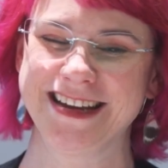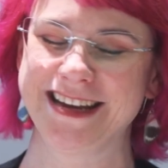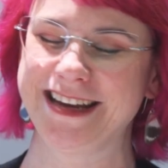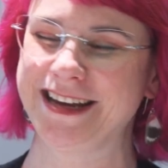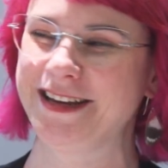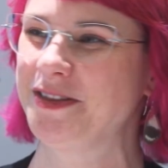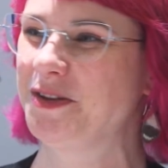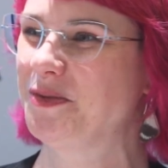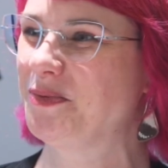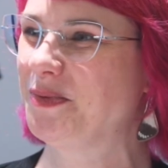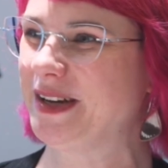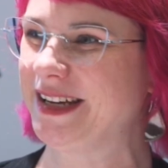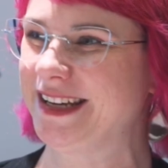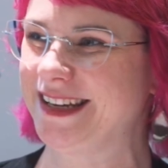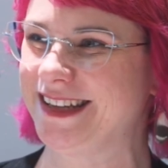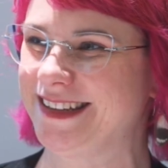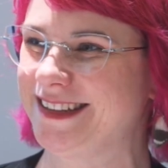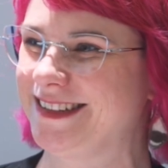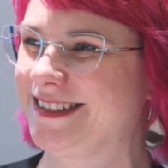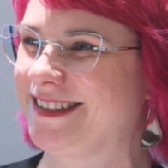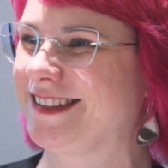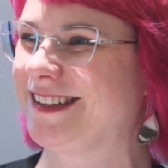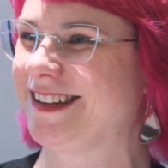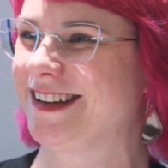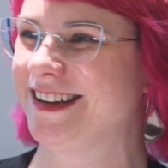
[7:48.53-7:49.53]
in the
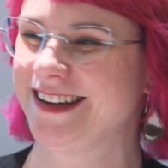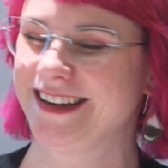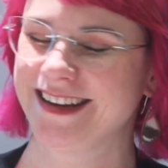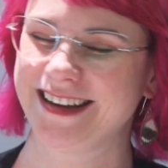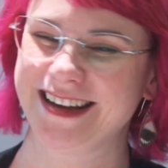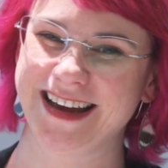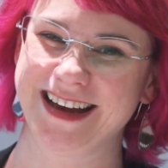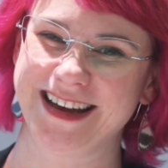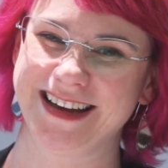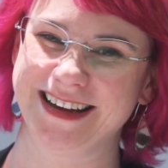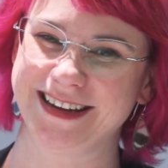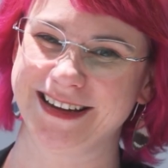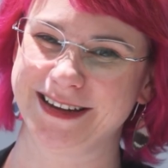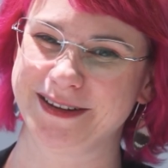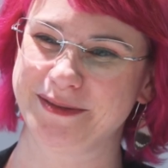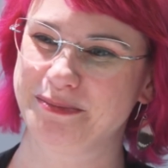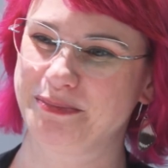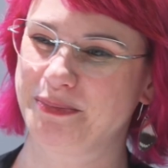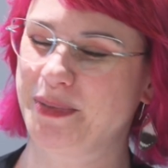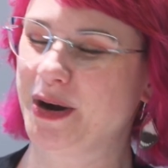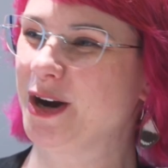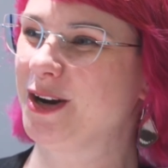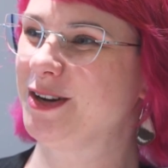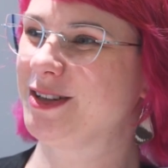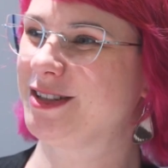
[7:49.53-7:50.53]
weeds
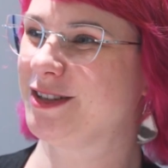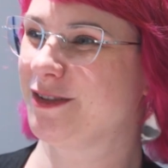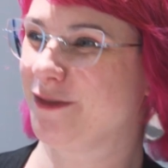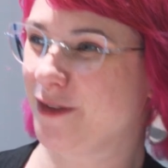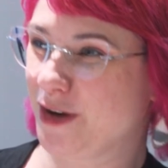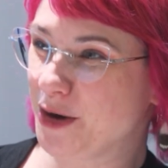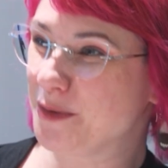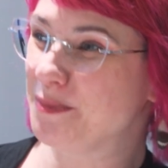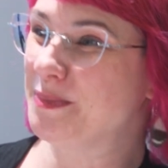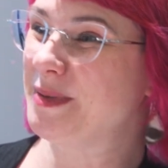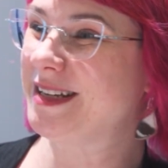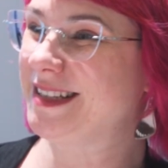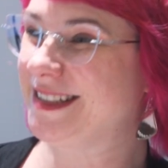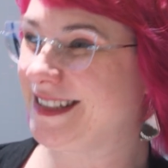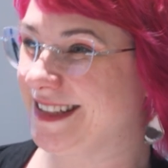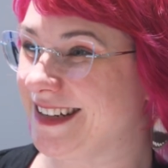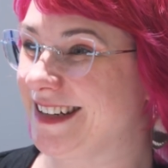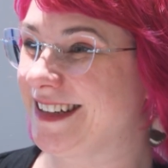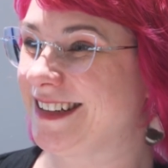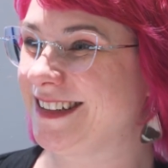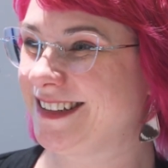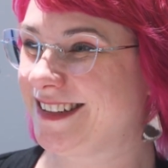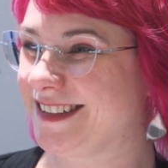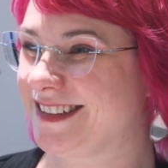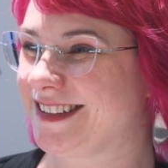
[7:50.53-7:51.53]
parts of our
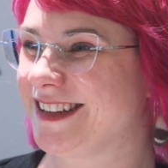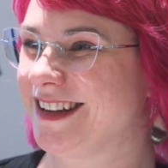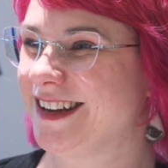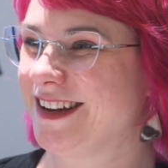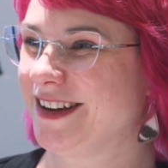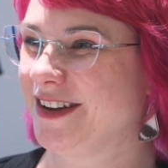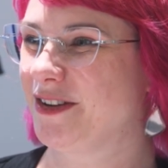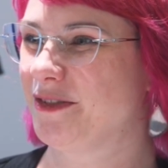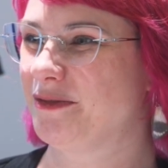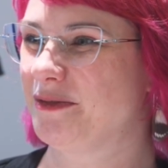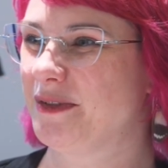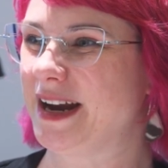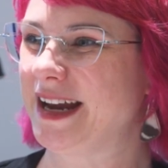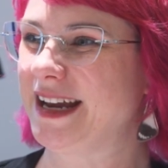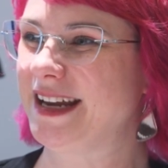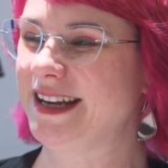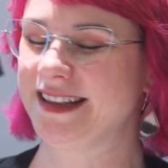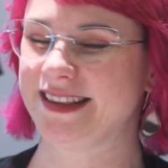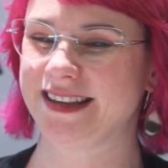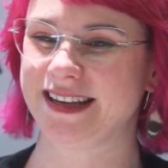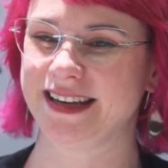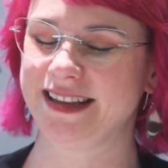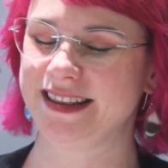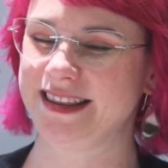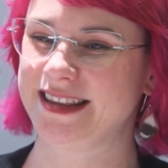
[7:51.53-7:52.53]
business, right,
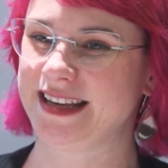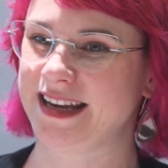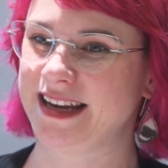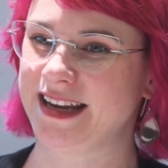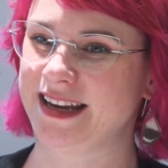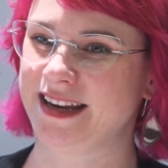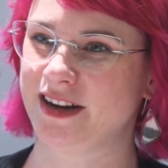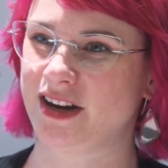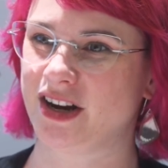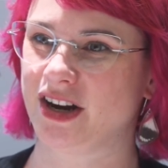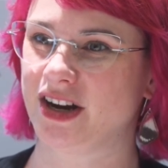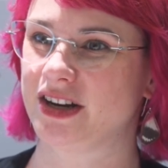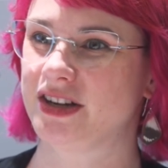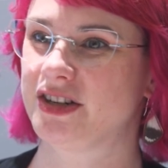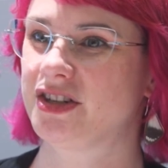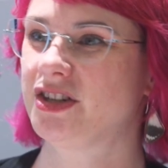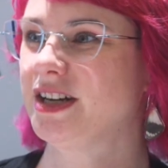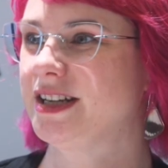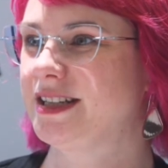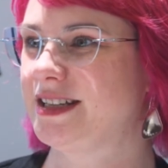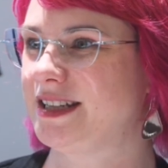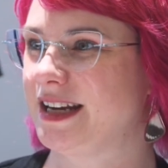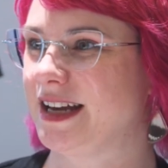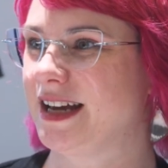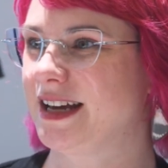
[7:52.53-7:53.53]
that they are
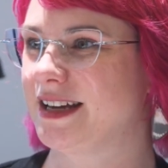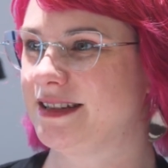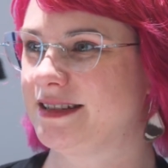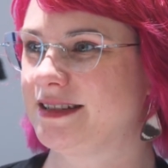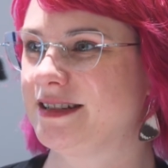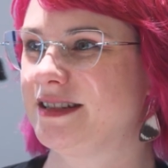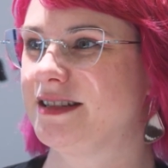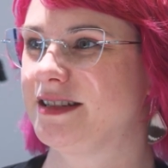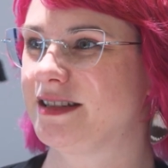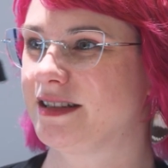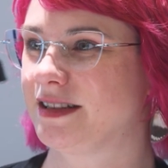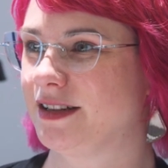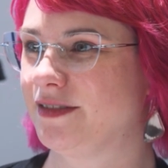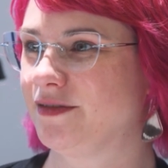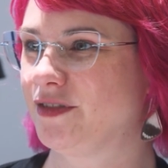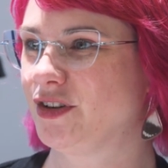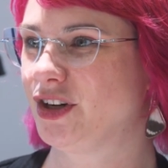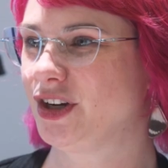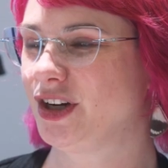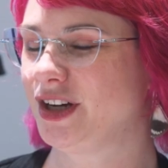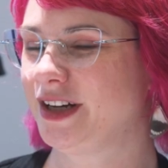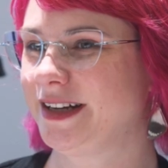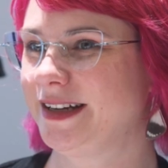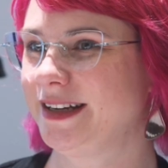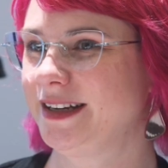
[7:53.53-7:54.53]
trusting us to deliver
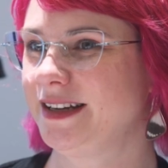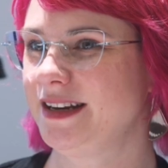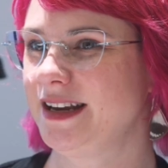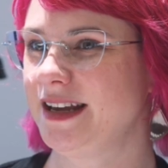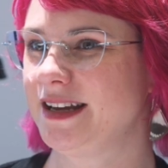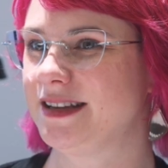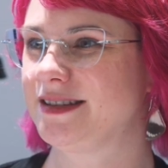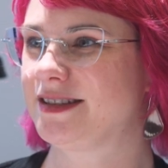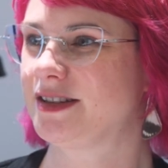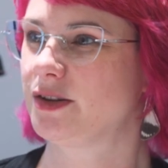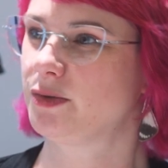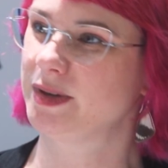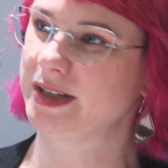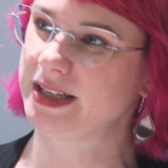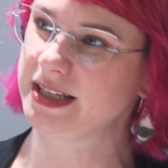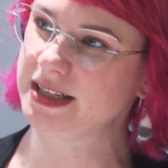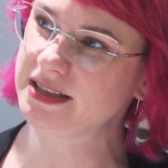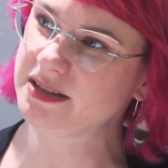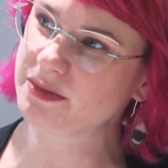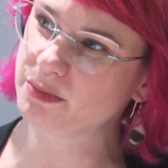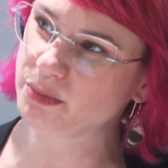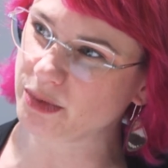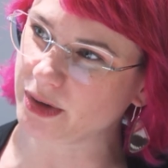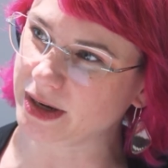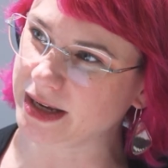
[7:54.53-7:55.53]
on. And so we need
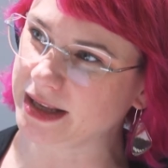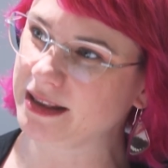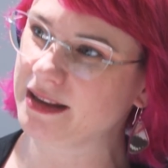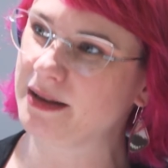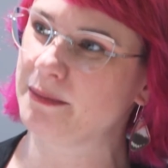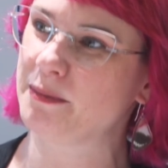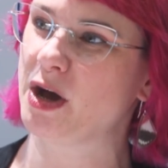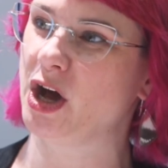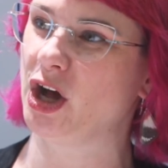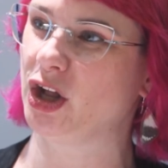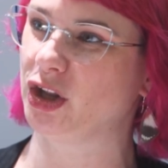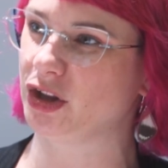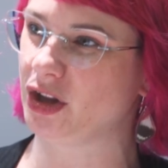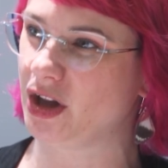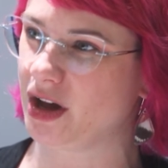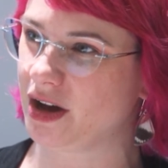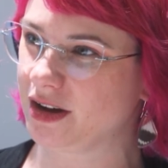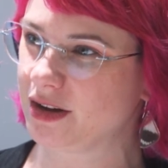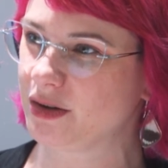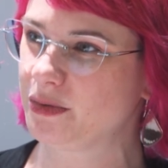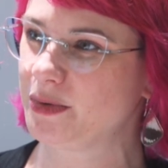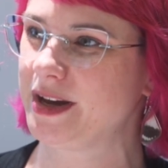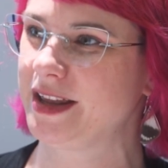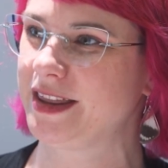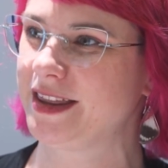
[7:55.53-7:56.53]
to bring them
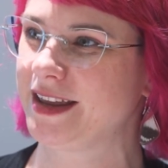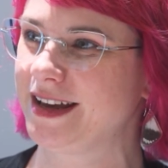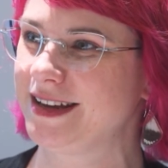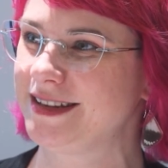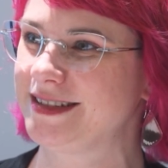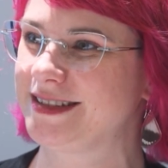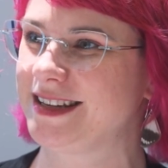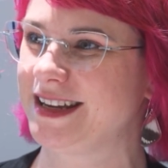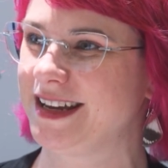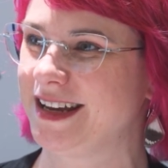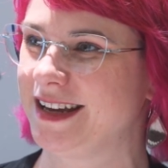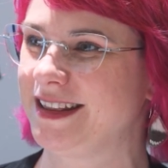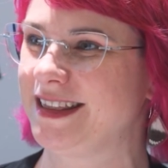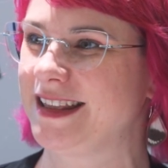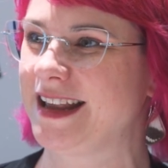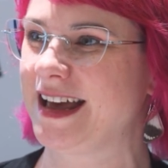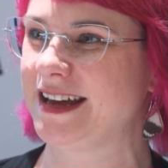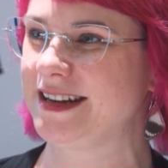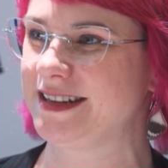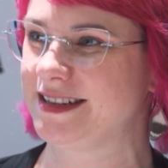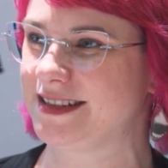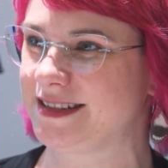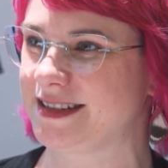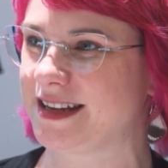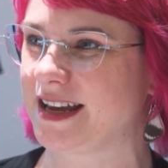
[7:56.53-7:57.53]
along with us in
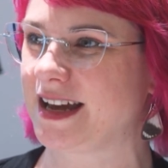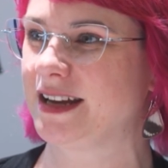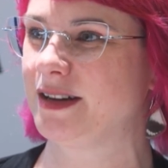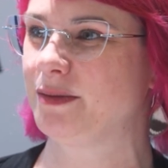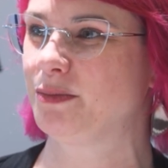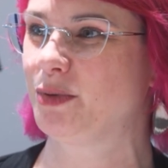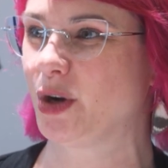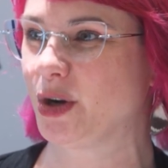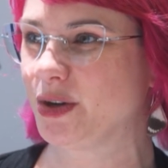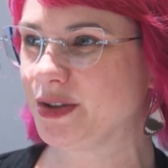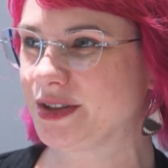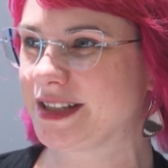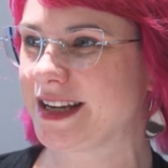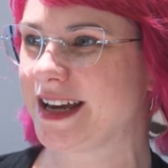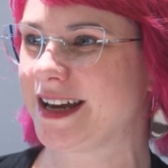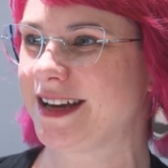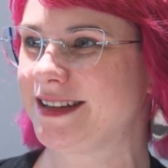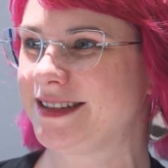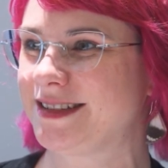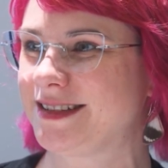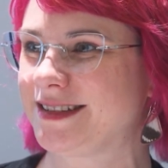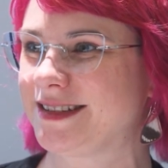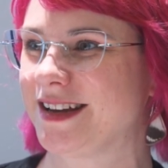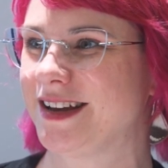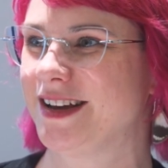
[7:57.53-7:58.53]
that design
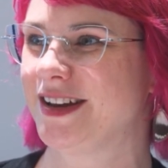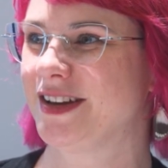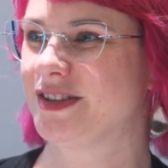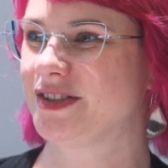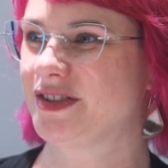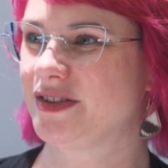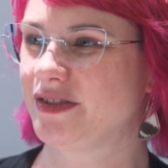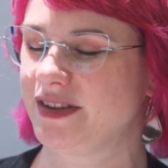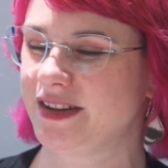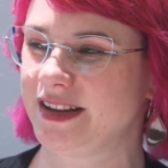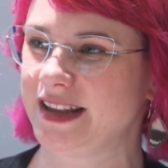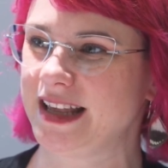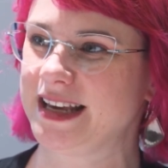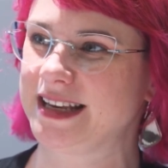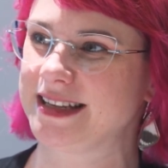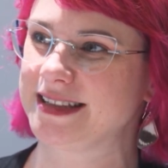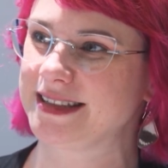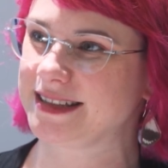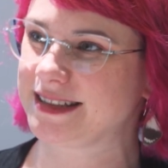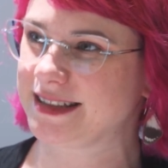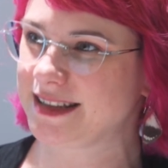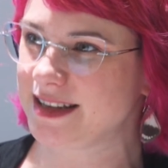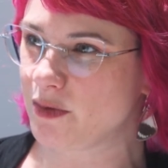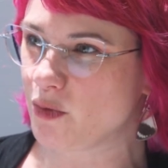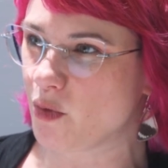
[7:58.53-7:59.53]
process so that they can
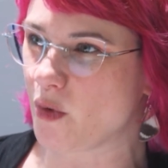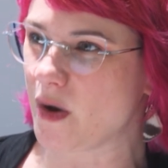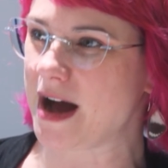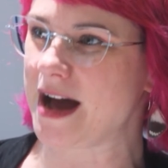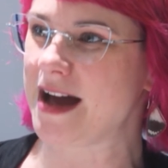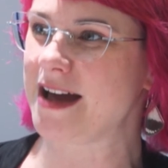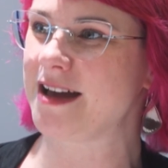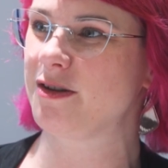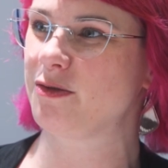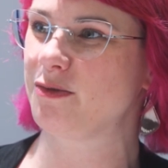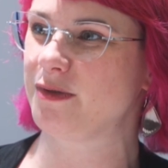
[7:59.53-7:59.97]
see why